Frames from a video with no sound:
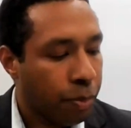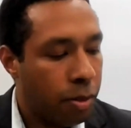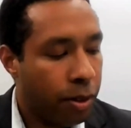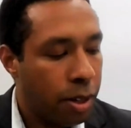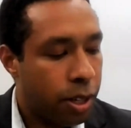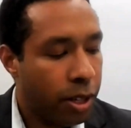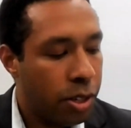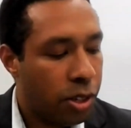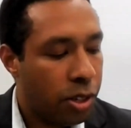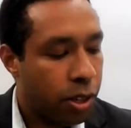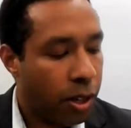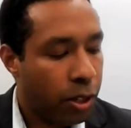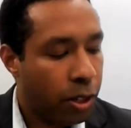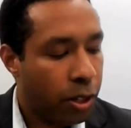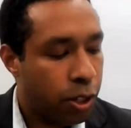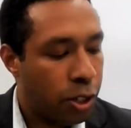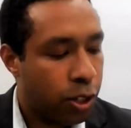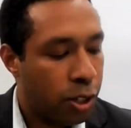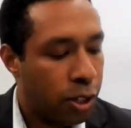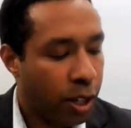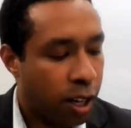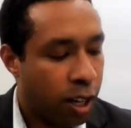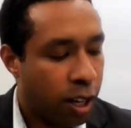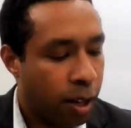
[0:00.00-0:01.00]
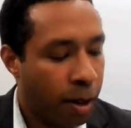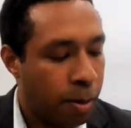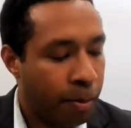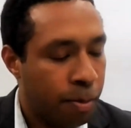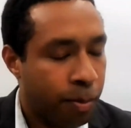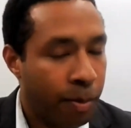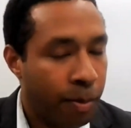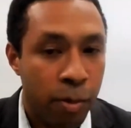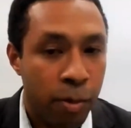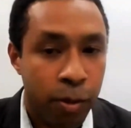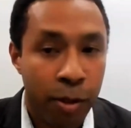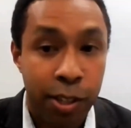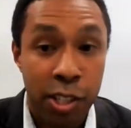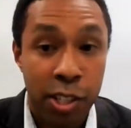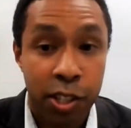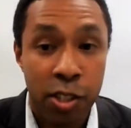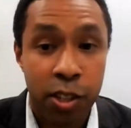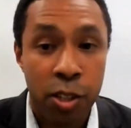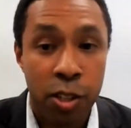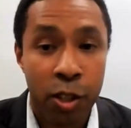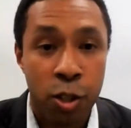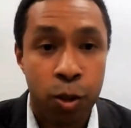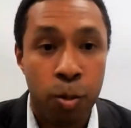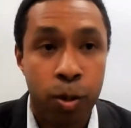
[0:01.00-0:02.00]

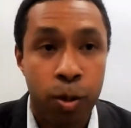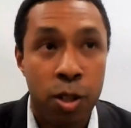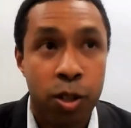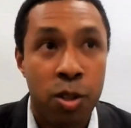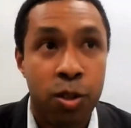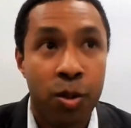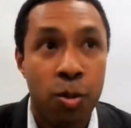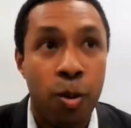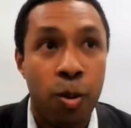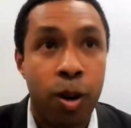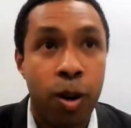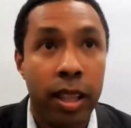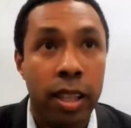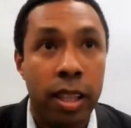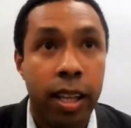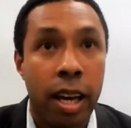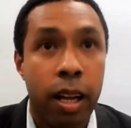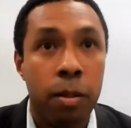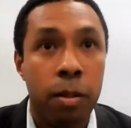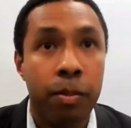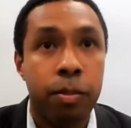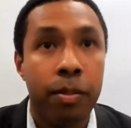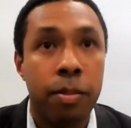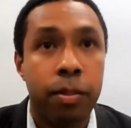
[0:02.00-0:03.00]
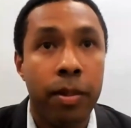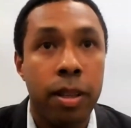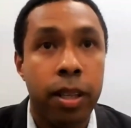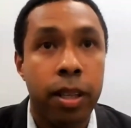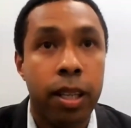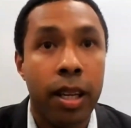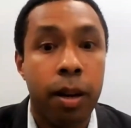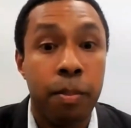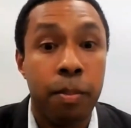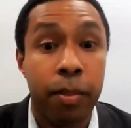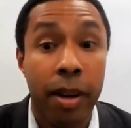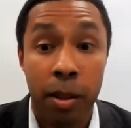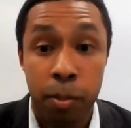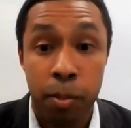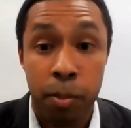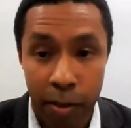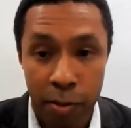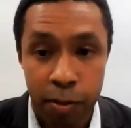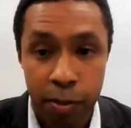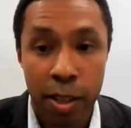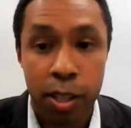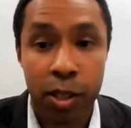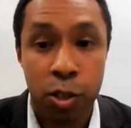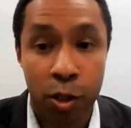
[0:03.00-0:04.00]
research was what helped me get
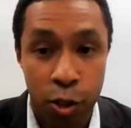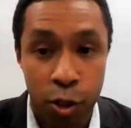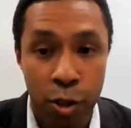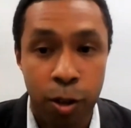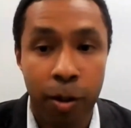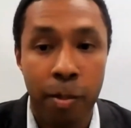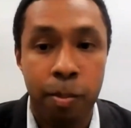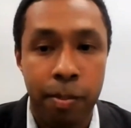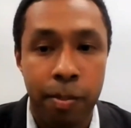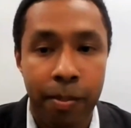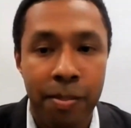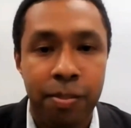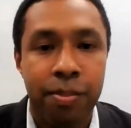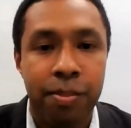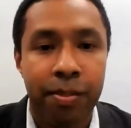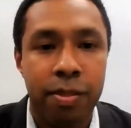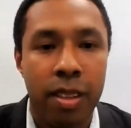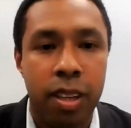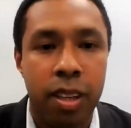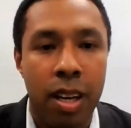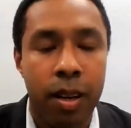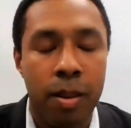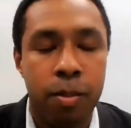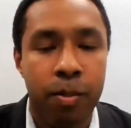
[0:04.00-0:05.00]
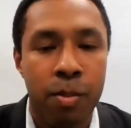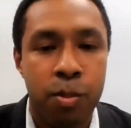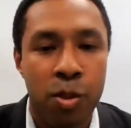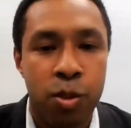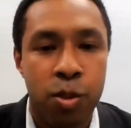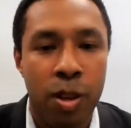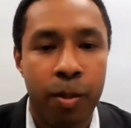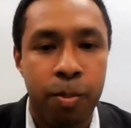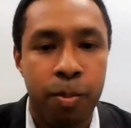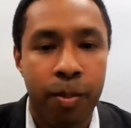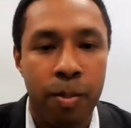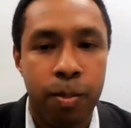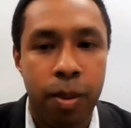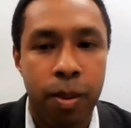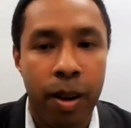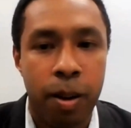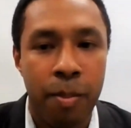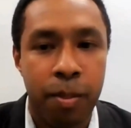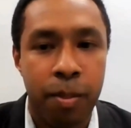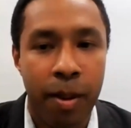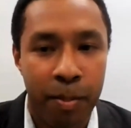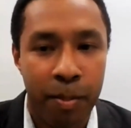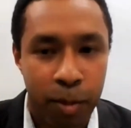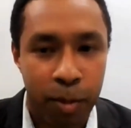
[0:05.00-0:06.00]
my first job. So
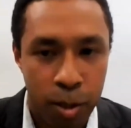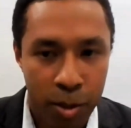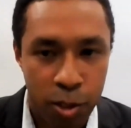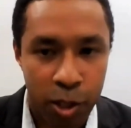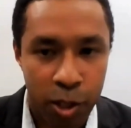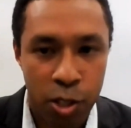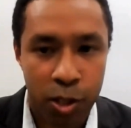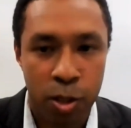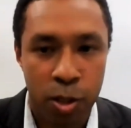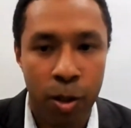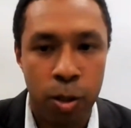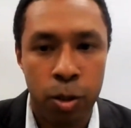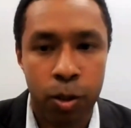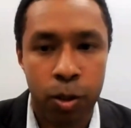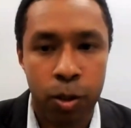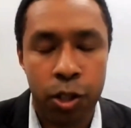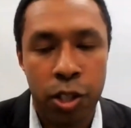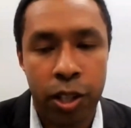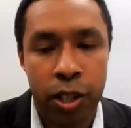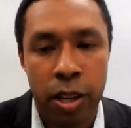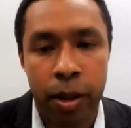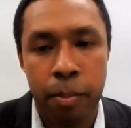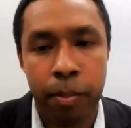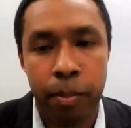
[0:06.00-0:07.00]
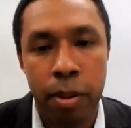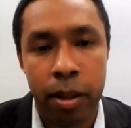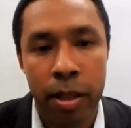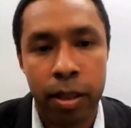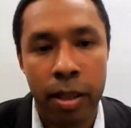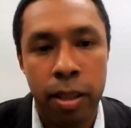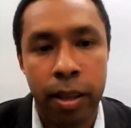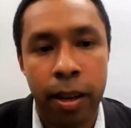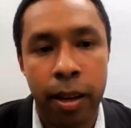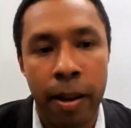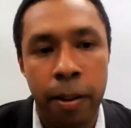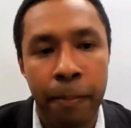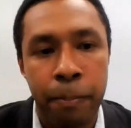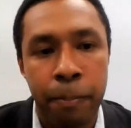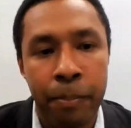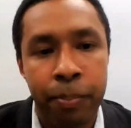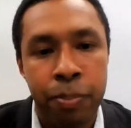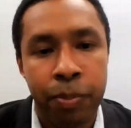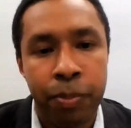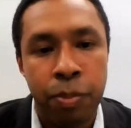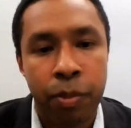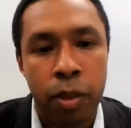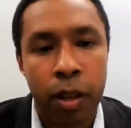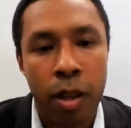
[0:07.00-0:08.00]
I'm just going to share a bit here.
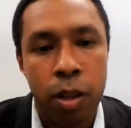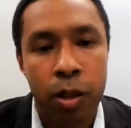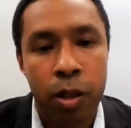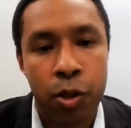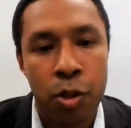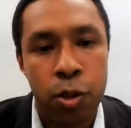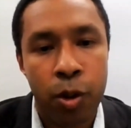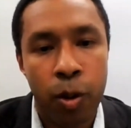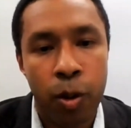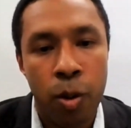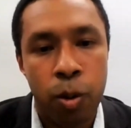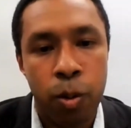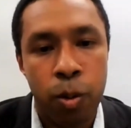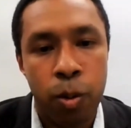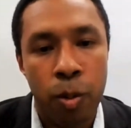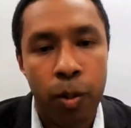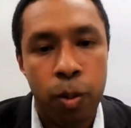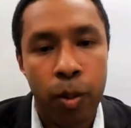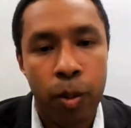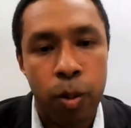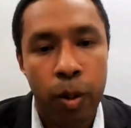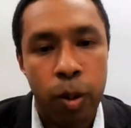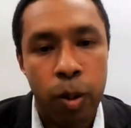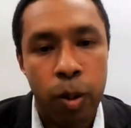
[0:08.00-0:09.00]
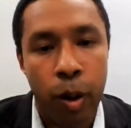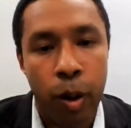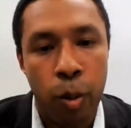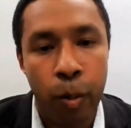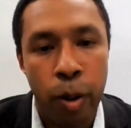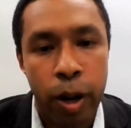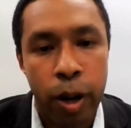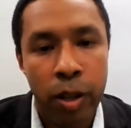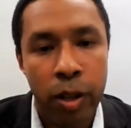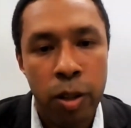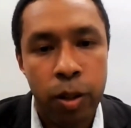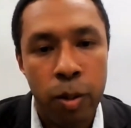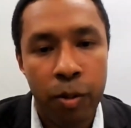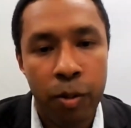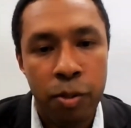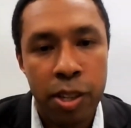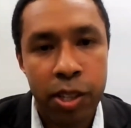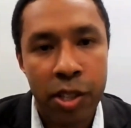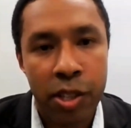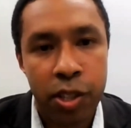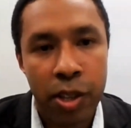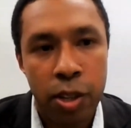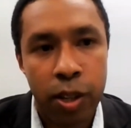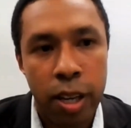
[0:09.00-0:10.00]
So when
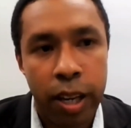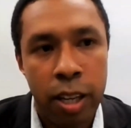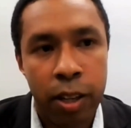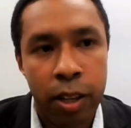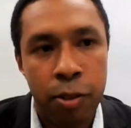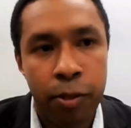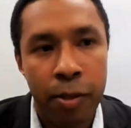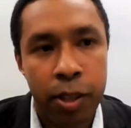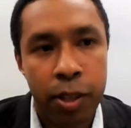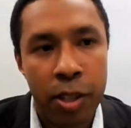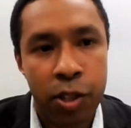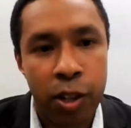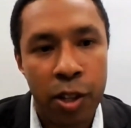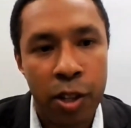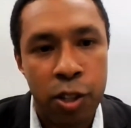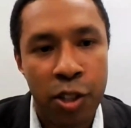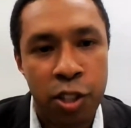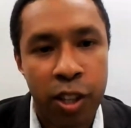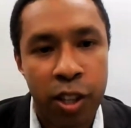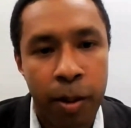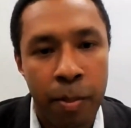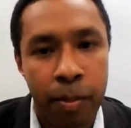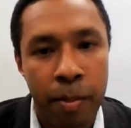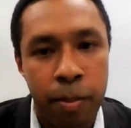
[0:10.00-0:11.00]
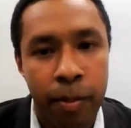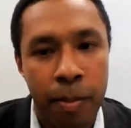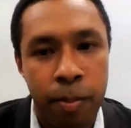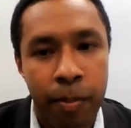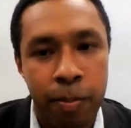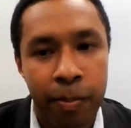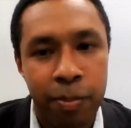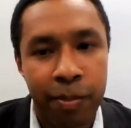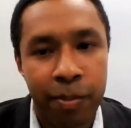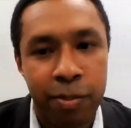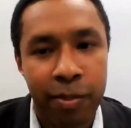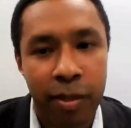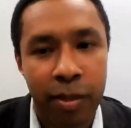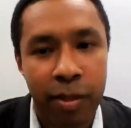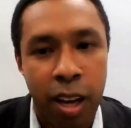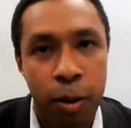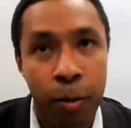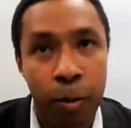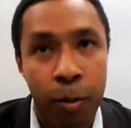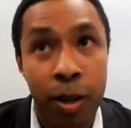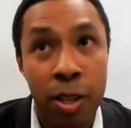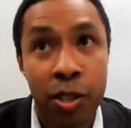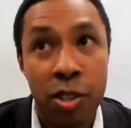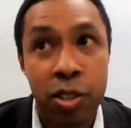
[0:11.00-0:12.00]
research, I
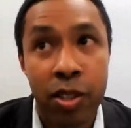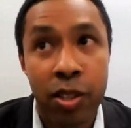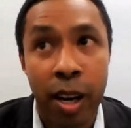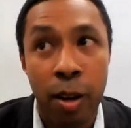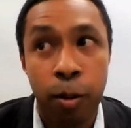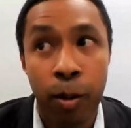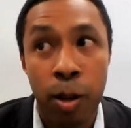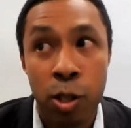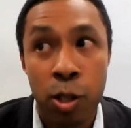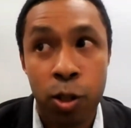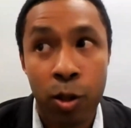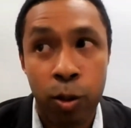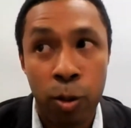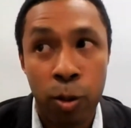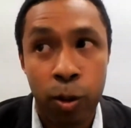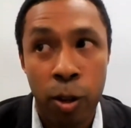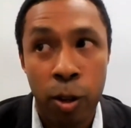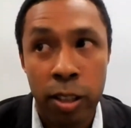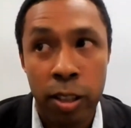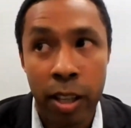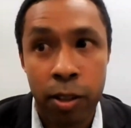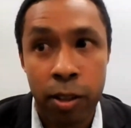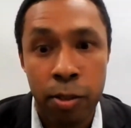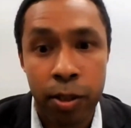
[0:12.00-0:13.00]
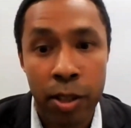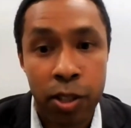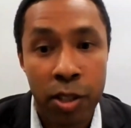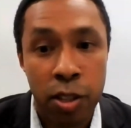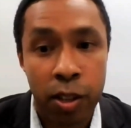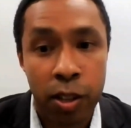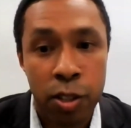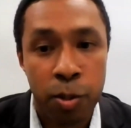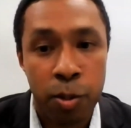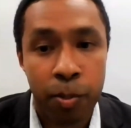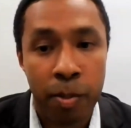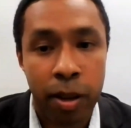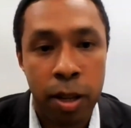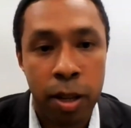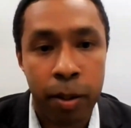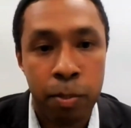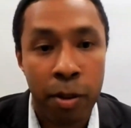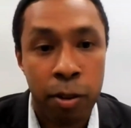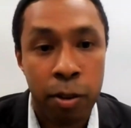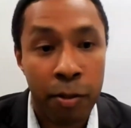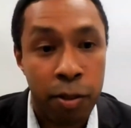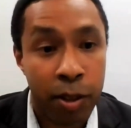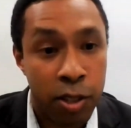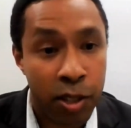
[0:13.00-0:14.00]
was taught in research by
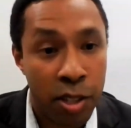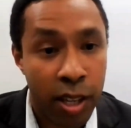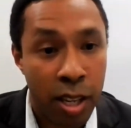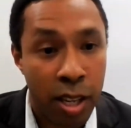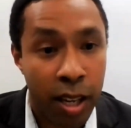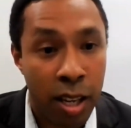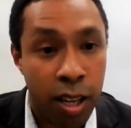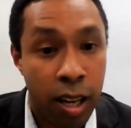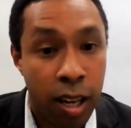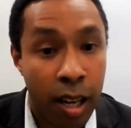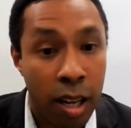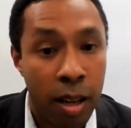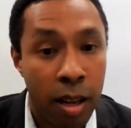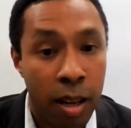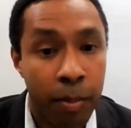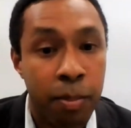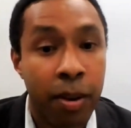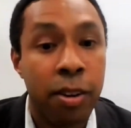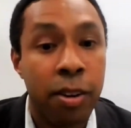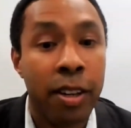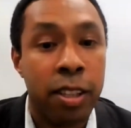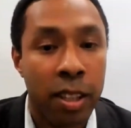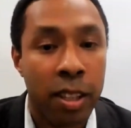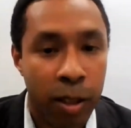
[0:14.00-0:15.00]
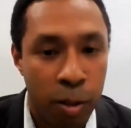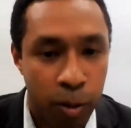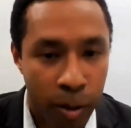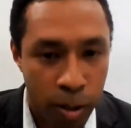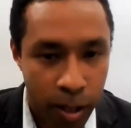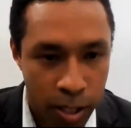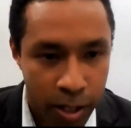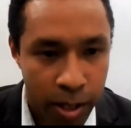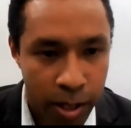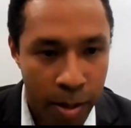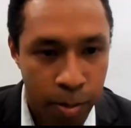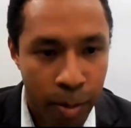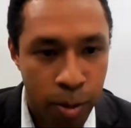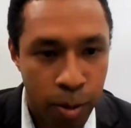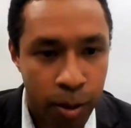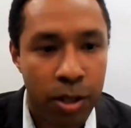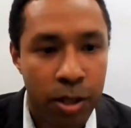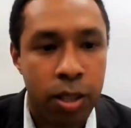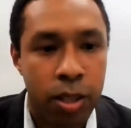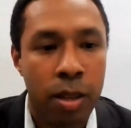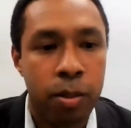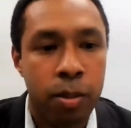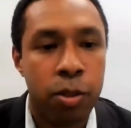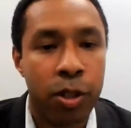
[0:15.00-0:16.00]
Professor Marietta
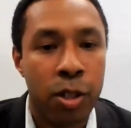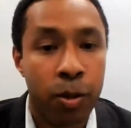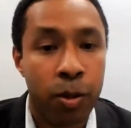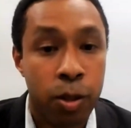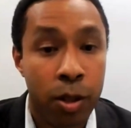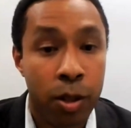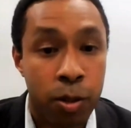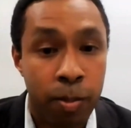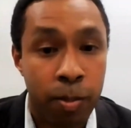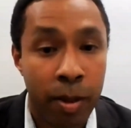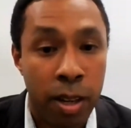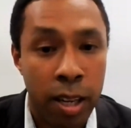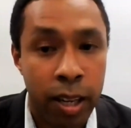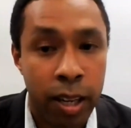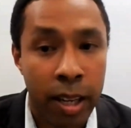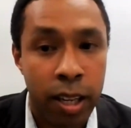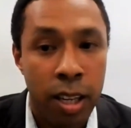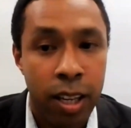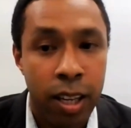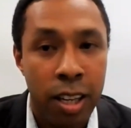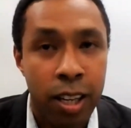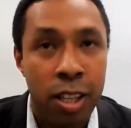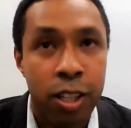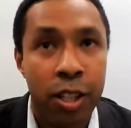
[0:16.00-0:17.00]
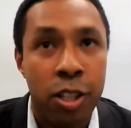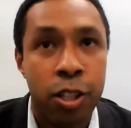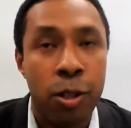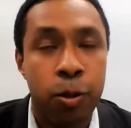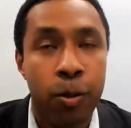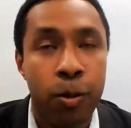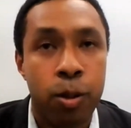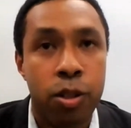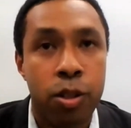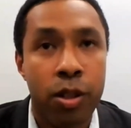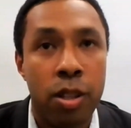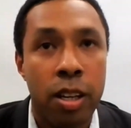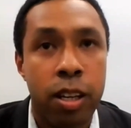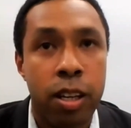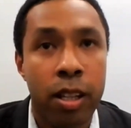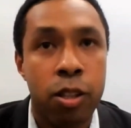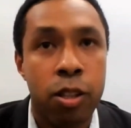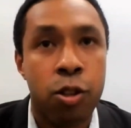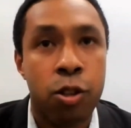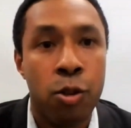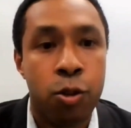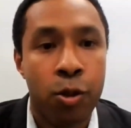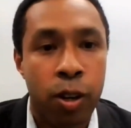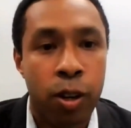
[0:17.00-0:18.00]
Colasemos. She was the
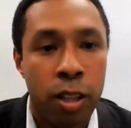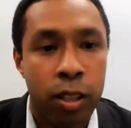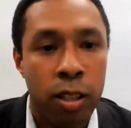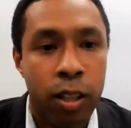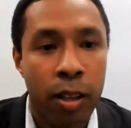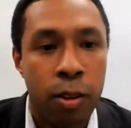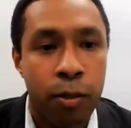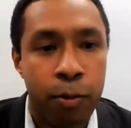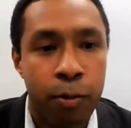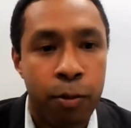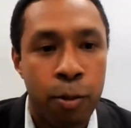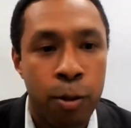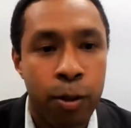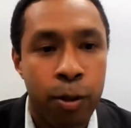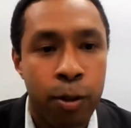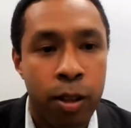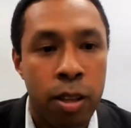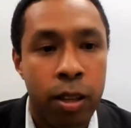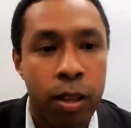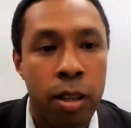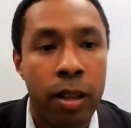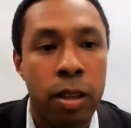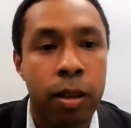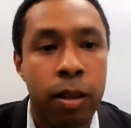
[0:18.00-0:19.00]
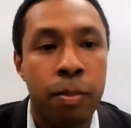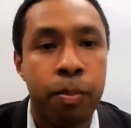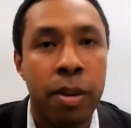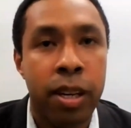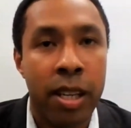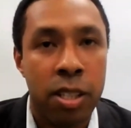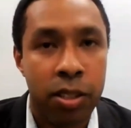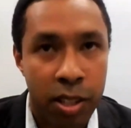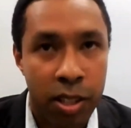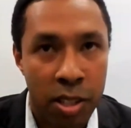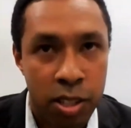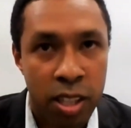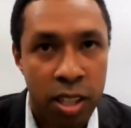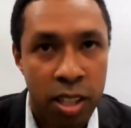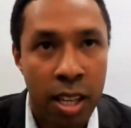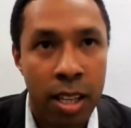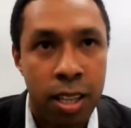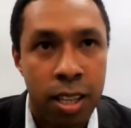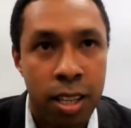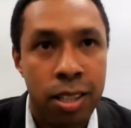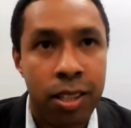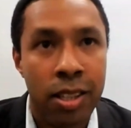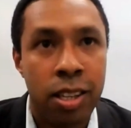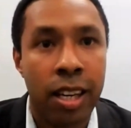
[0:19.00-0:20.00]
instructor for the PNG
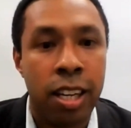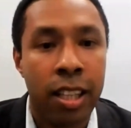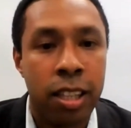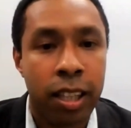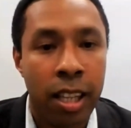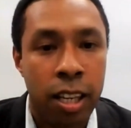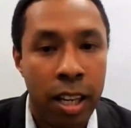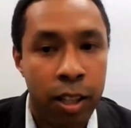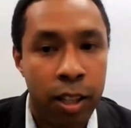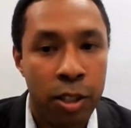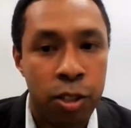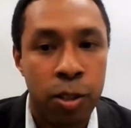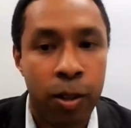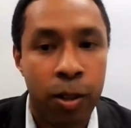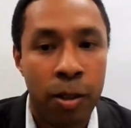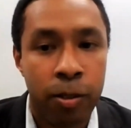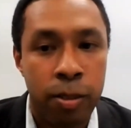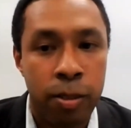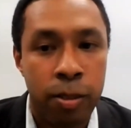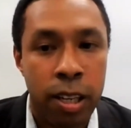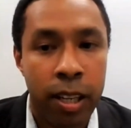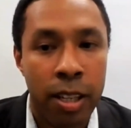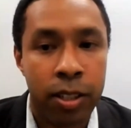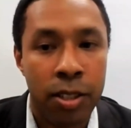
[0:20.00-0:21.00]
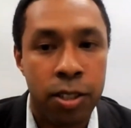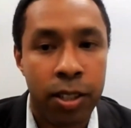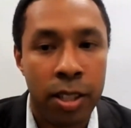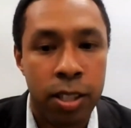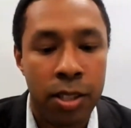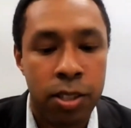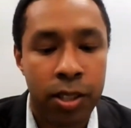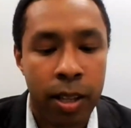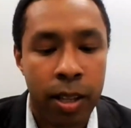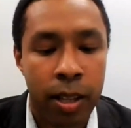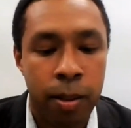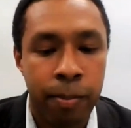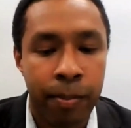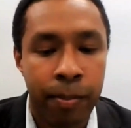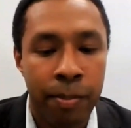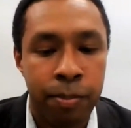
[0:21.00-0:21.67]
Studies and International Relations